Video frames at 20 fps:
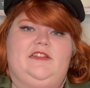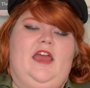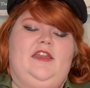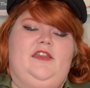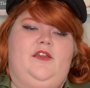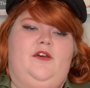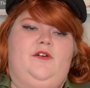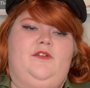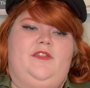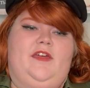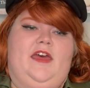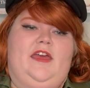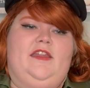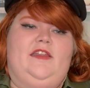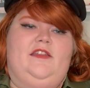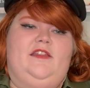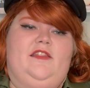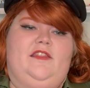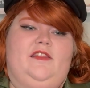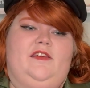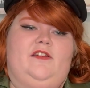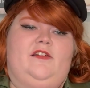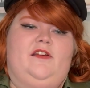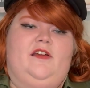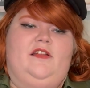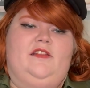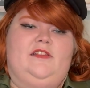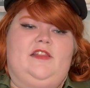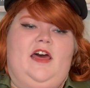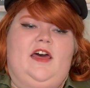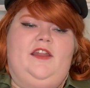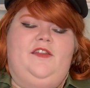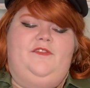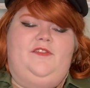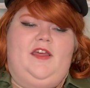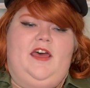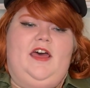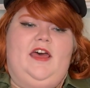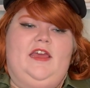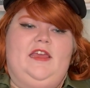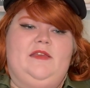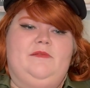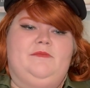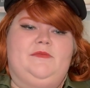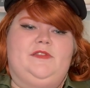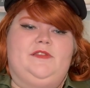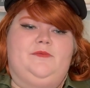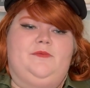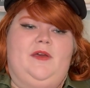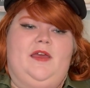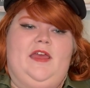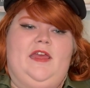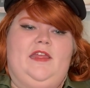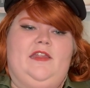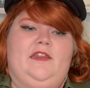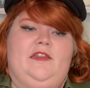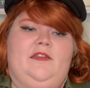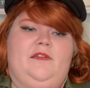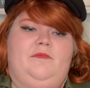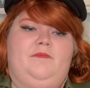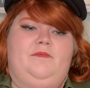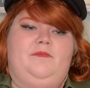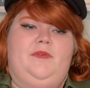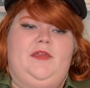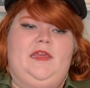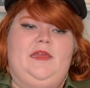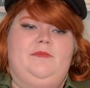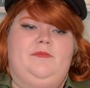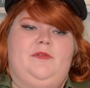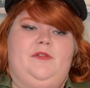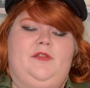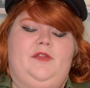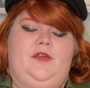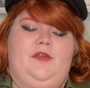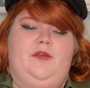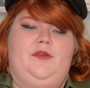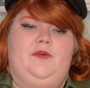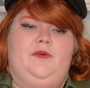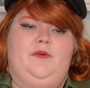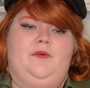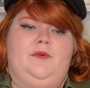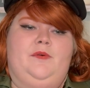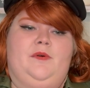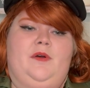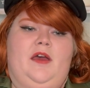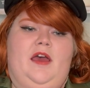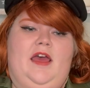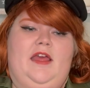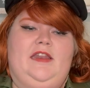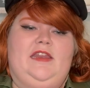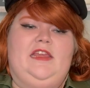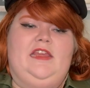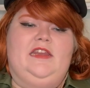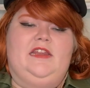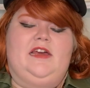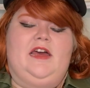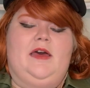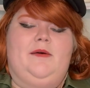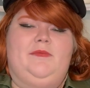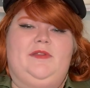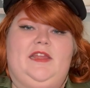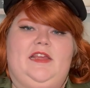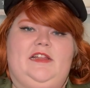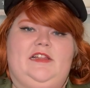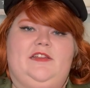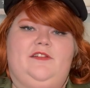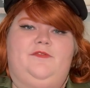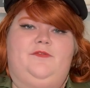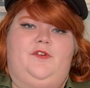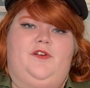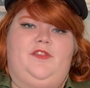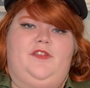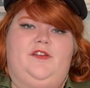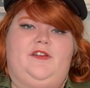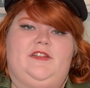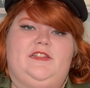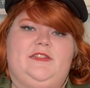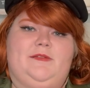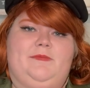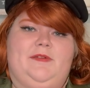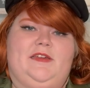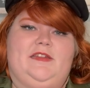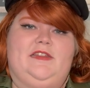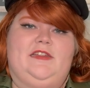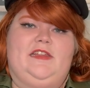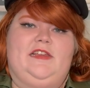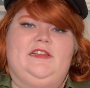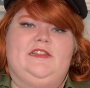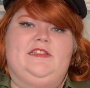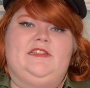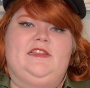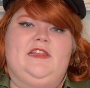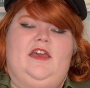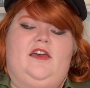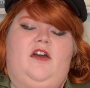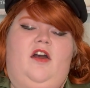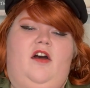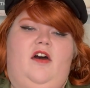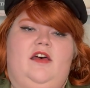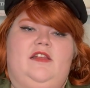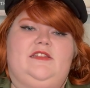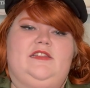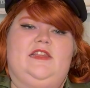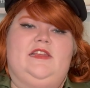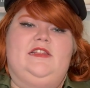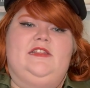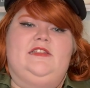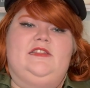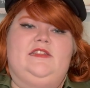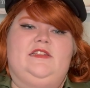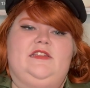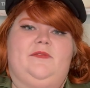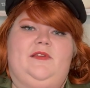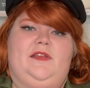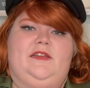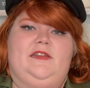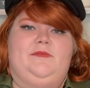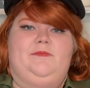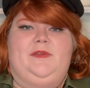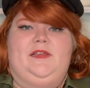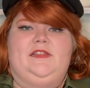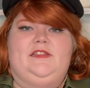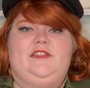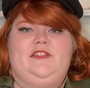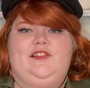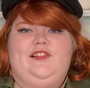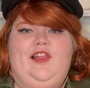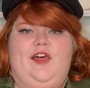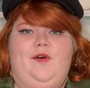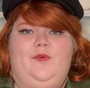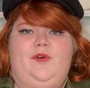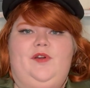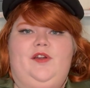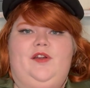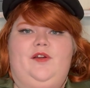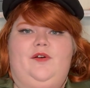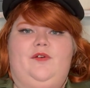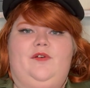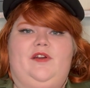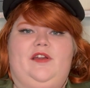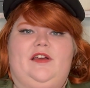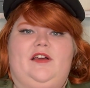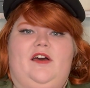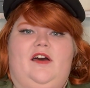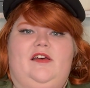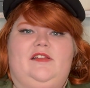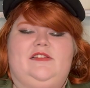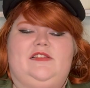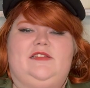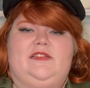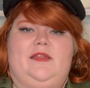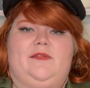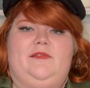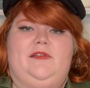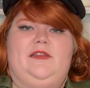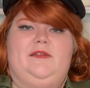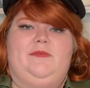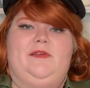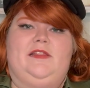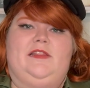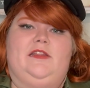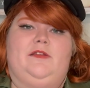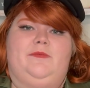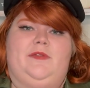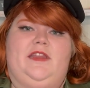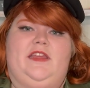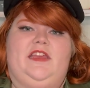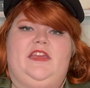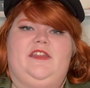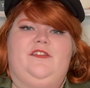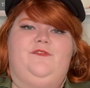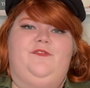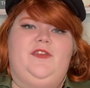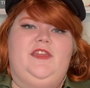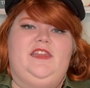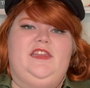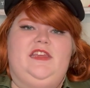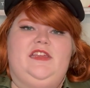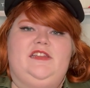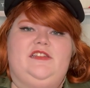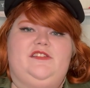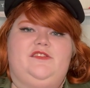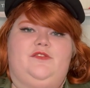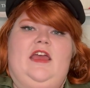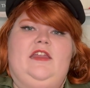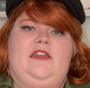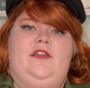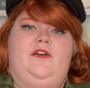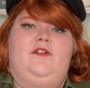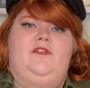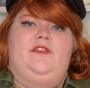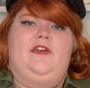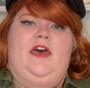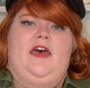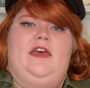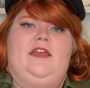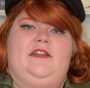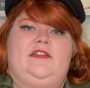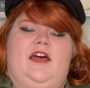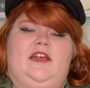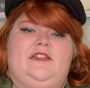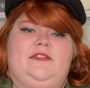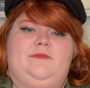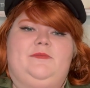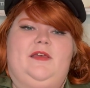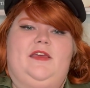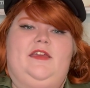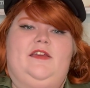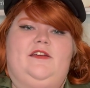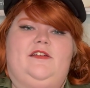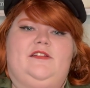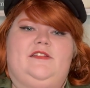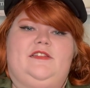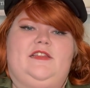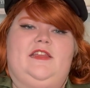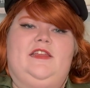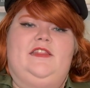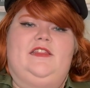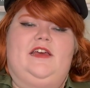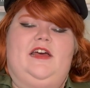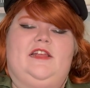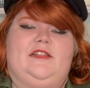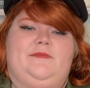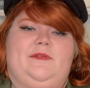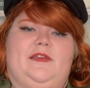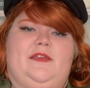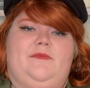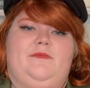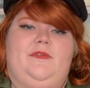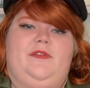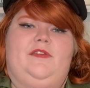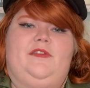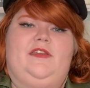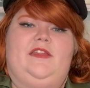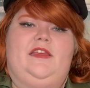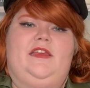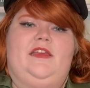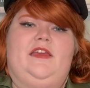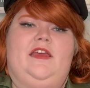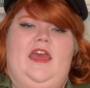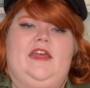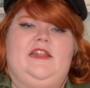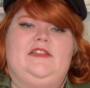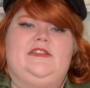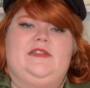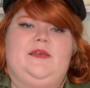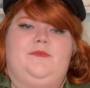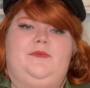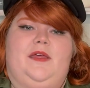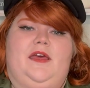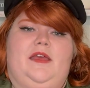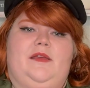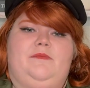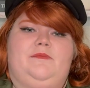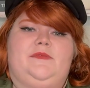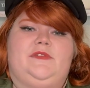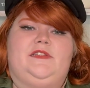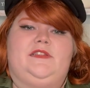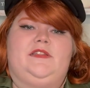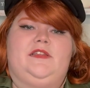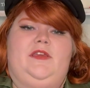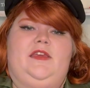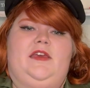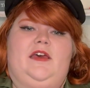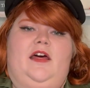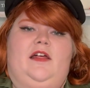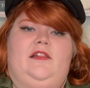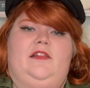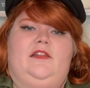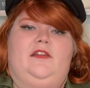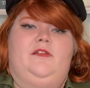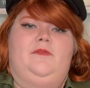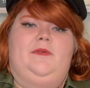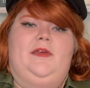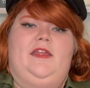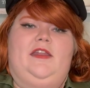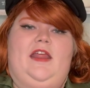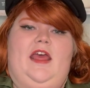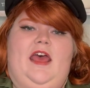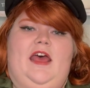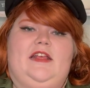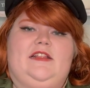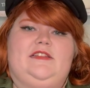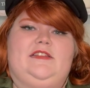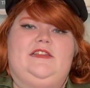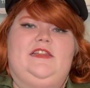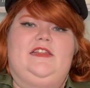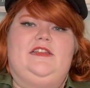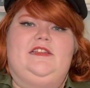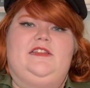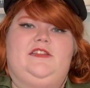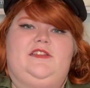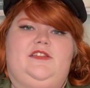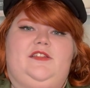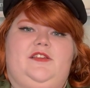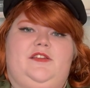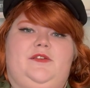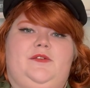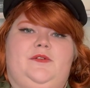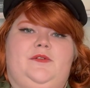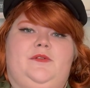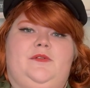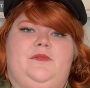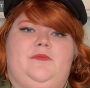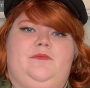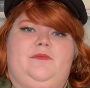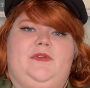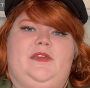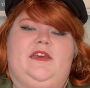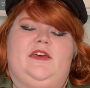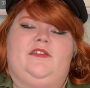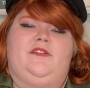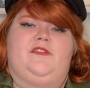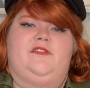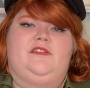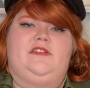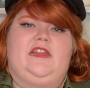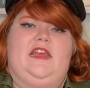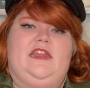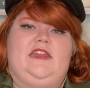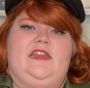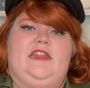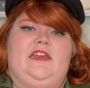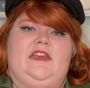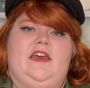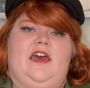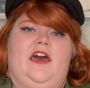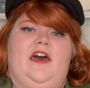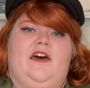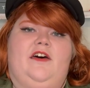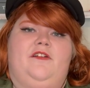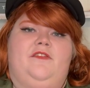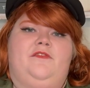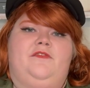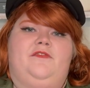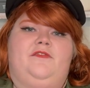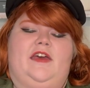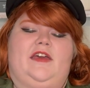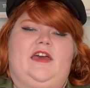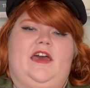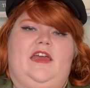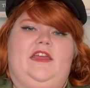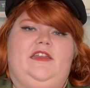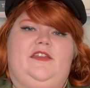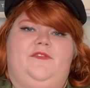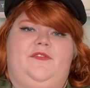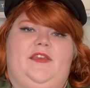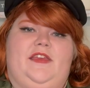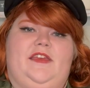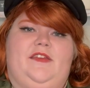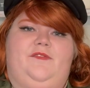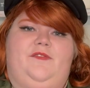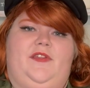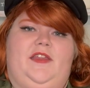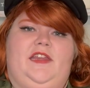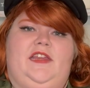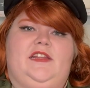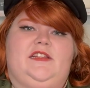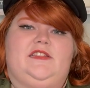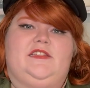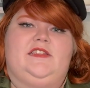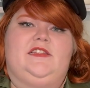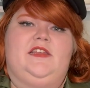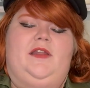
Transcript: I know that there are a lot of times when people who need accommodation for their disabilities, it causes something to be slower or it causes something to be a little bit inconvenient. I know that cosplayers in the cosplay community can sometimes be a little bit hesitant to be understanding of that kind of inconvenience.